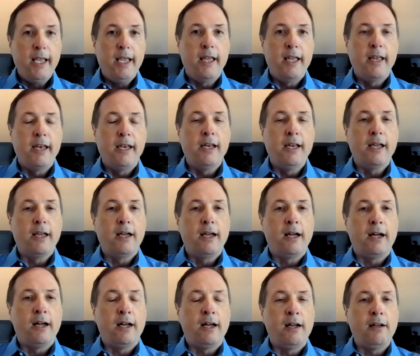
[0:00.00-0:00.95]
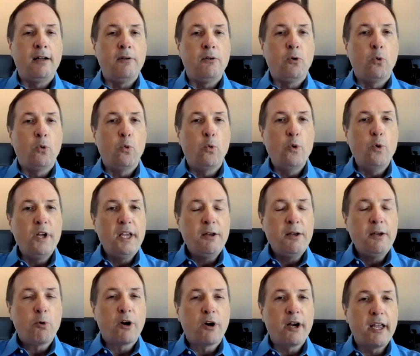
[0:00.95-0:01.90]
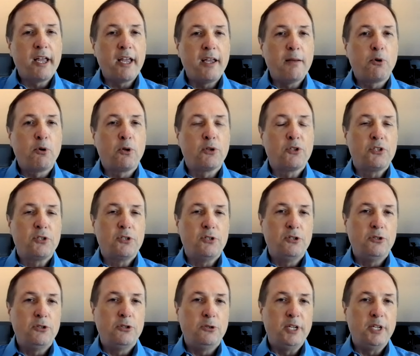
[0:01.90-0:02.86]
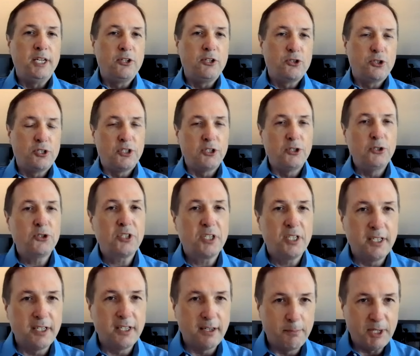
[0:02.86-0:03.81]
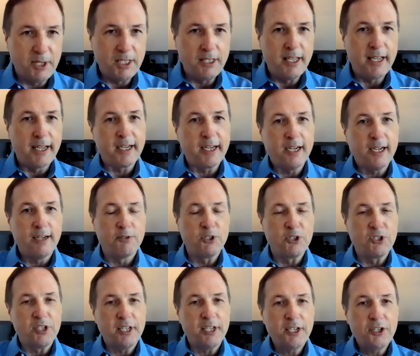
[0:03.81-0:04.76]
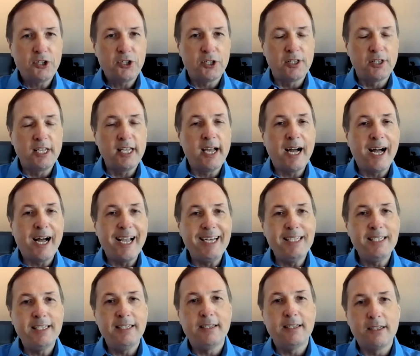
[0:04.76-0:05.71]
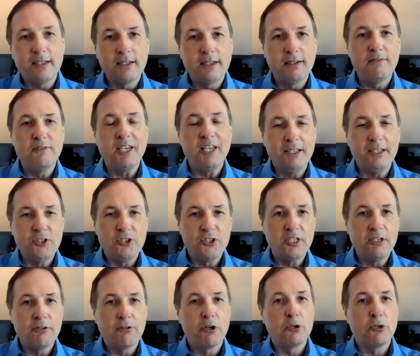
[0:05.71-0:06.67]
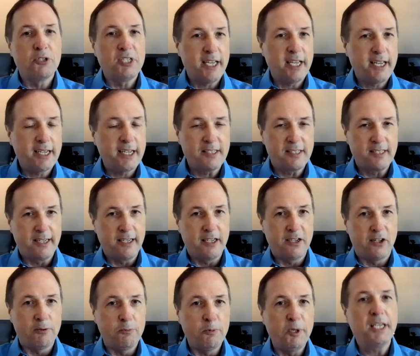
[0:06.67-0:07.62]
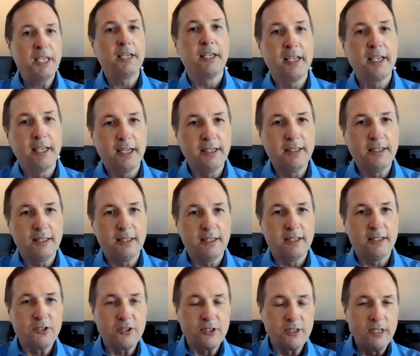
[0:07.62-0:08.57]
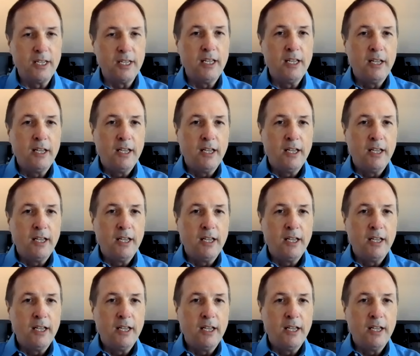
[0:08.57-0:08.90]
And we were able to introduce to them in that conversation the idea of a zero tax sale. And we can get into this